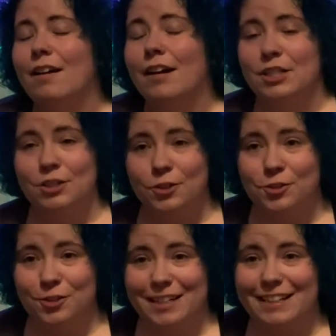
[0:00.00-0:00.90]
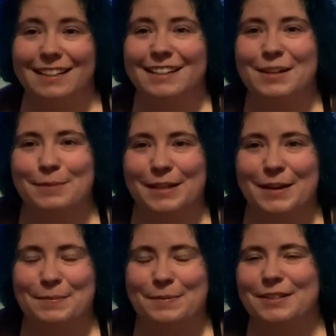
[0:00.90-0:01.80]
surgery coming
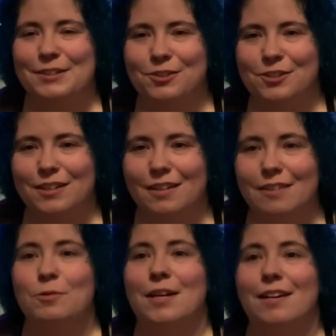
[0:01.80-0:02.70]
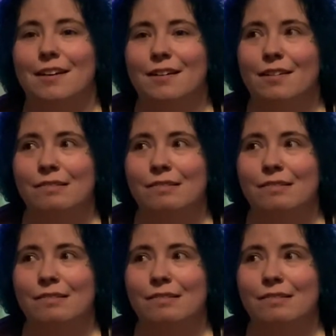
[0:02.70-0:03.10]
up, a surgery that I've waited,